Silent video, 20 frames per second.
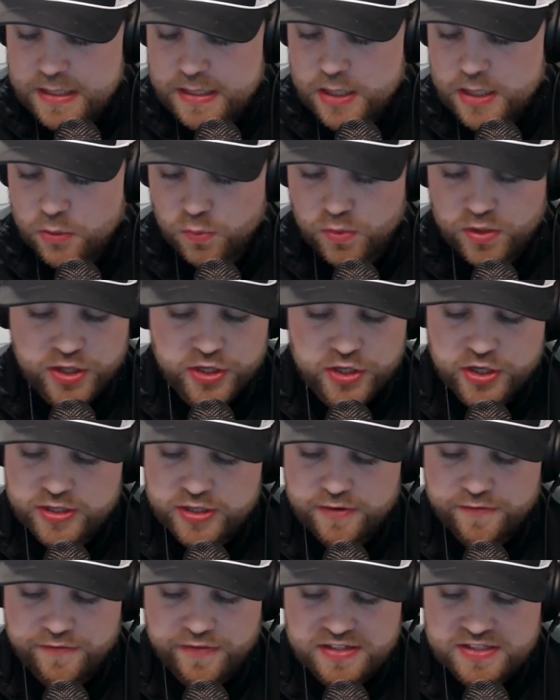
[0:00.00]
Really good
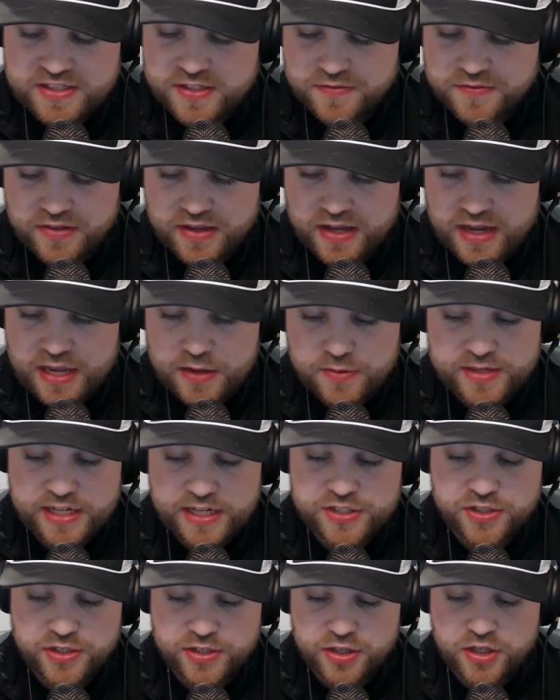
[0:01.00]
defensively. He was
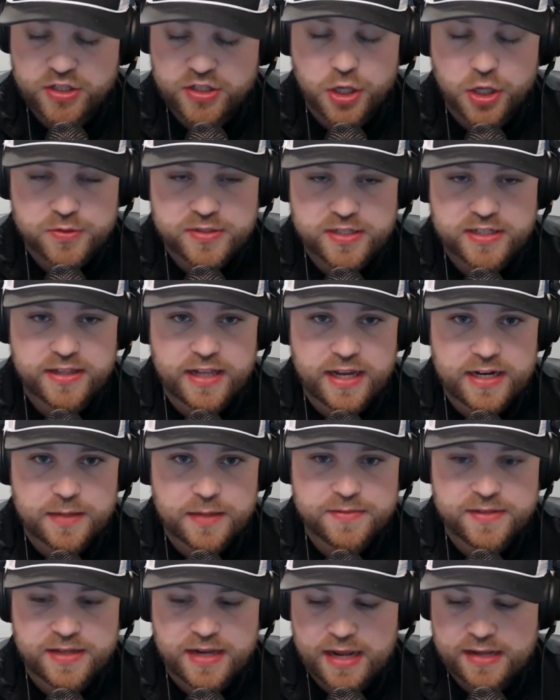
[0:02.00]
actually in the closing
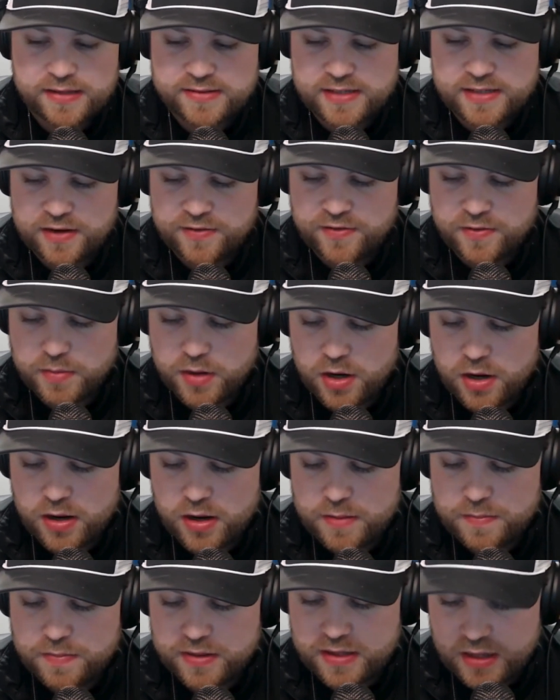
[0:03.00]
lineup tonight instead of
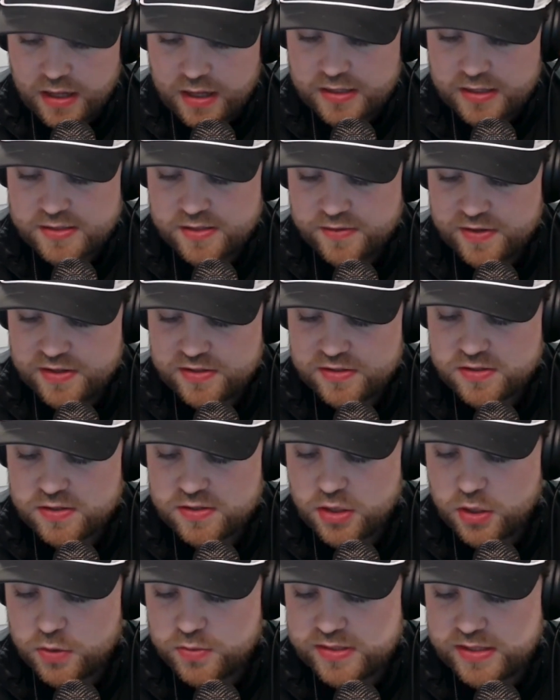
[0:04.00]
Amari because of his
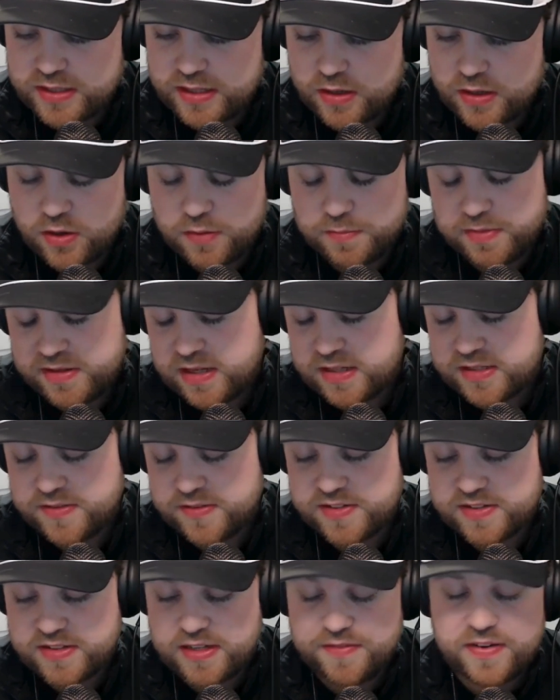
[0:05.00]
closing or because of
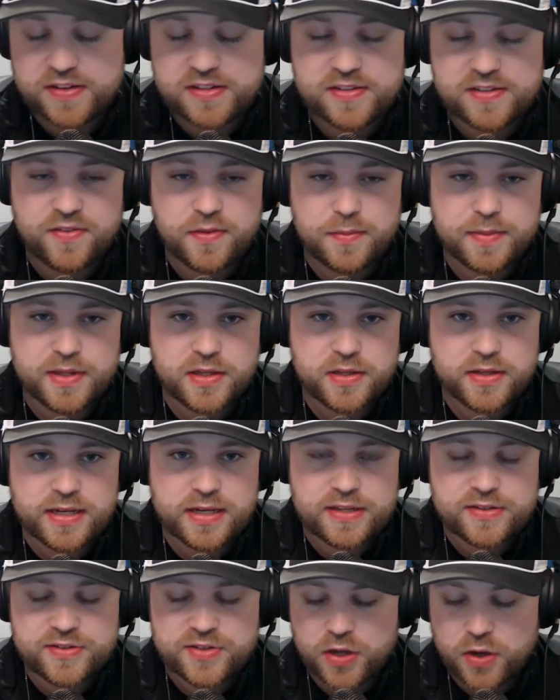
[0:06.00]
his defensive
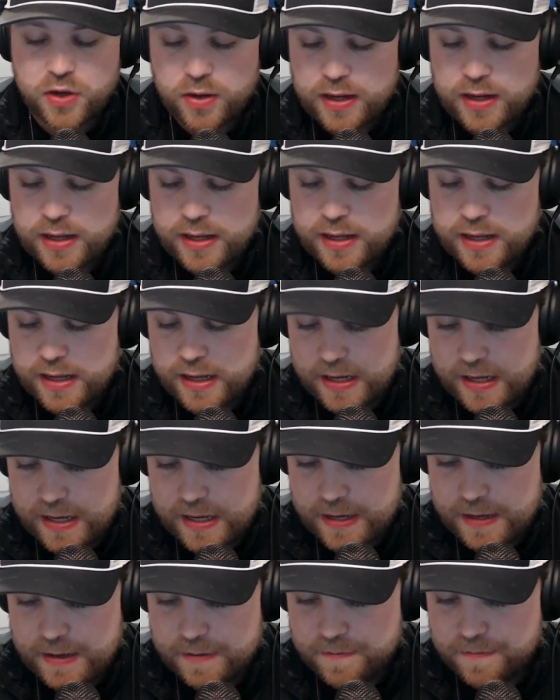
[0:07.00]
ability. So
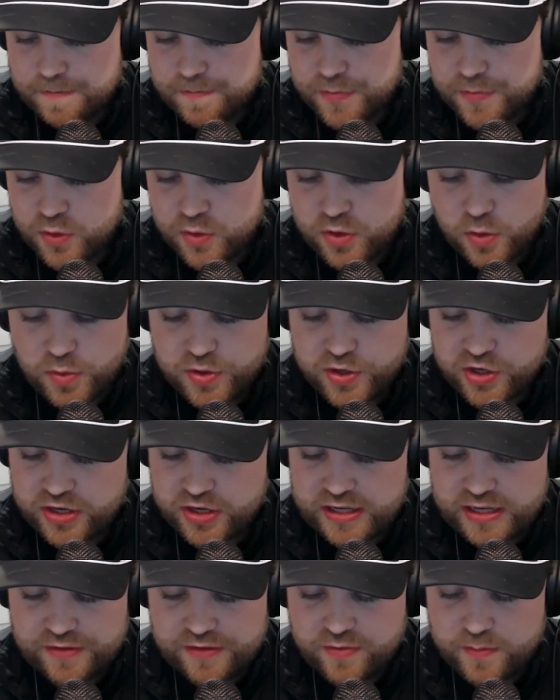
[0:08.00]
you know what you're going
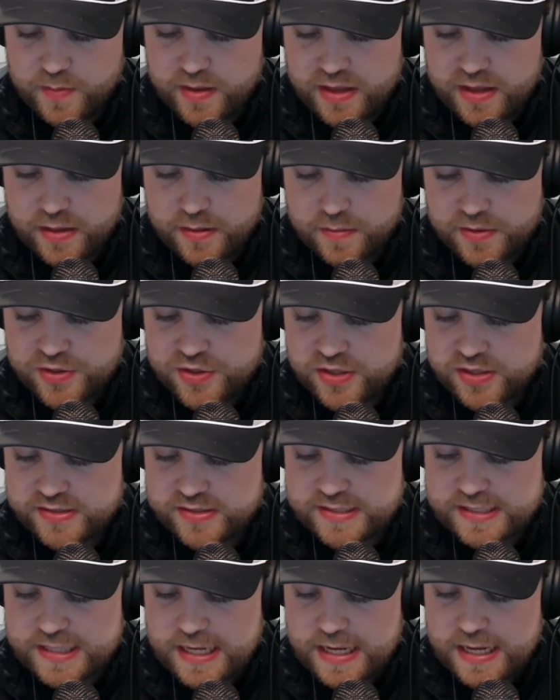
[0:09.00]
to get from him. It's
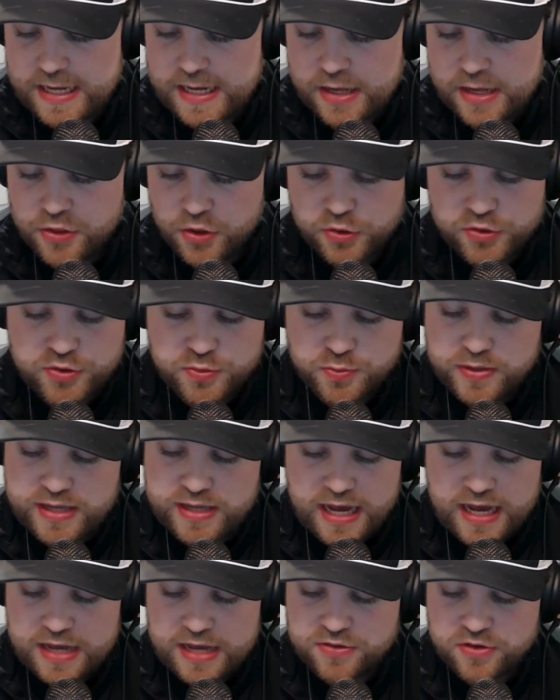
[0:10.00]
just those 3
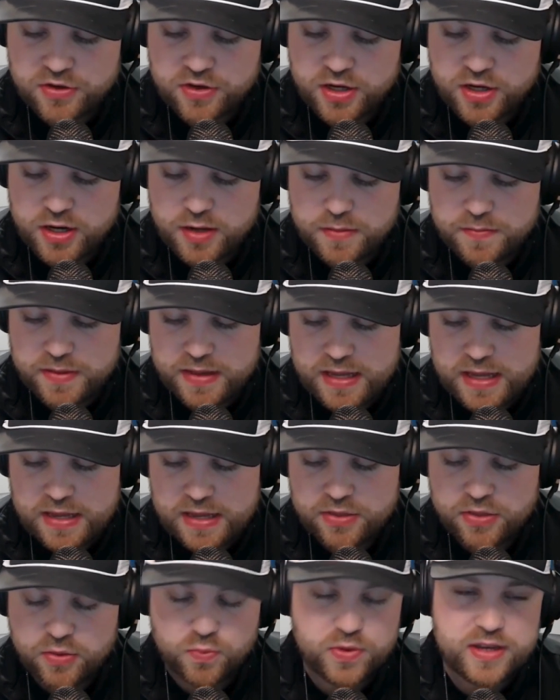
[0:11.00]
guys are going to be
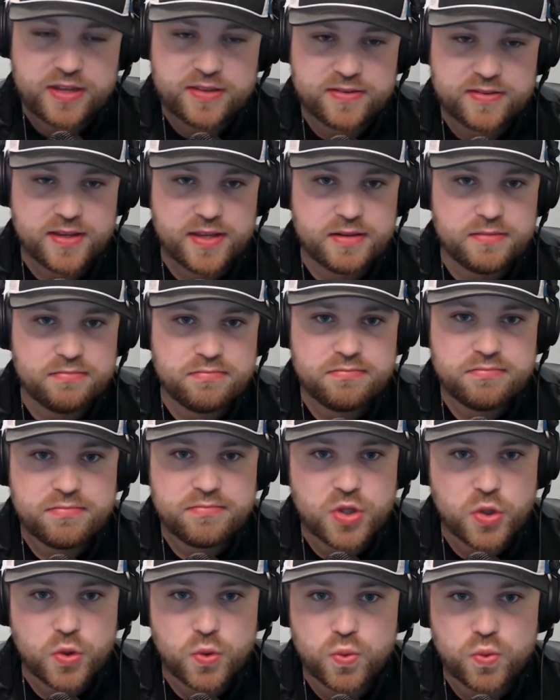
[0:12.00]
the reason
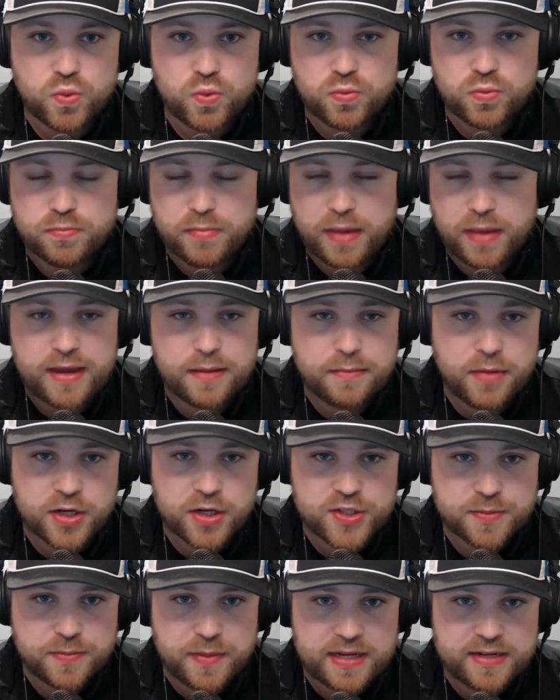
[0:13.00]
you make a
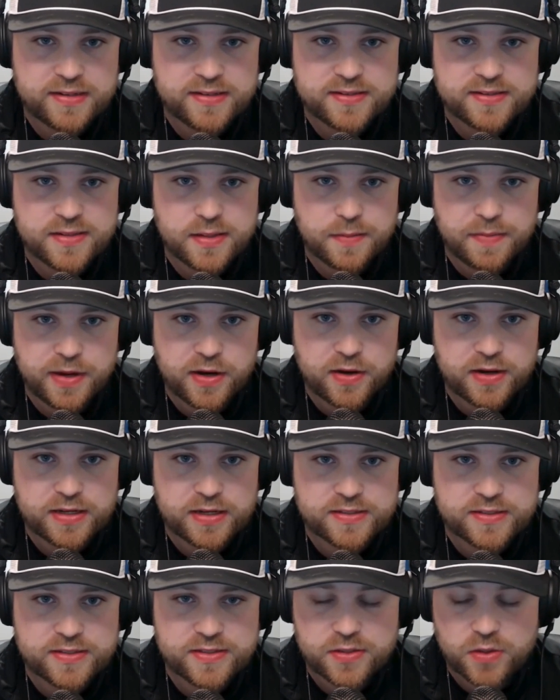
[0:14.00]
March Madness
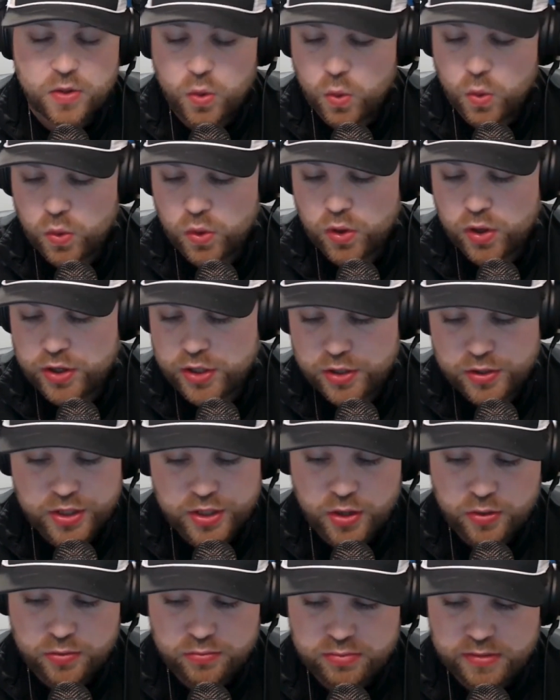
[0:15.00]
appearance or you
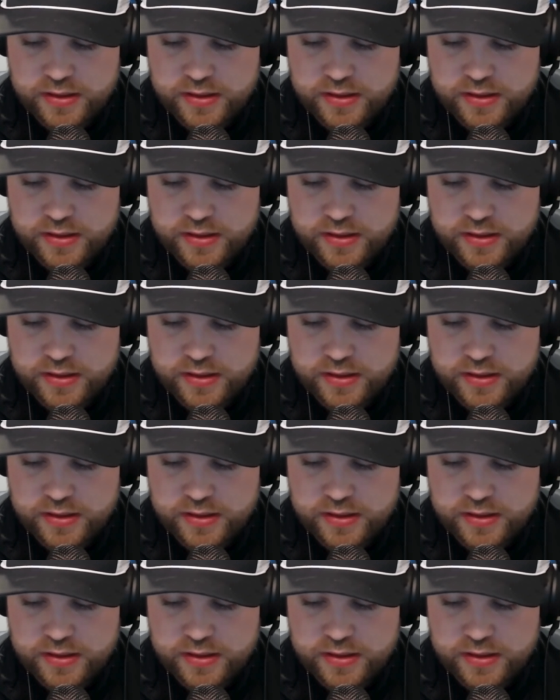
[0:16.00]
don't.